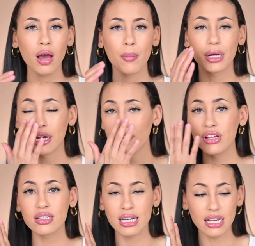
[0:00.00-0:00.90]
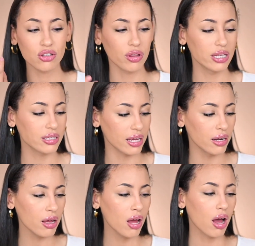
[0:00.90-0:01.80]
but it feels nice on the
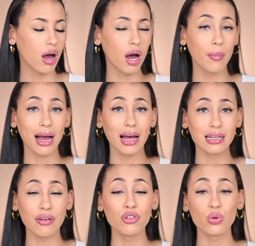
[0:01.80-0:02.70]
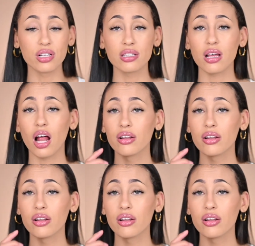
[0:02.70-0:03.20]
skin. And I've noticed a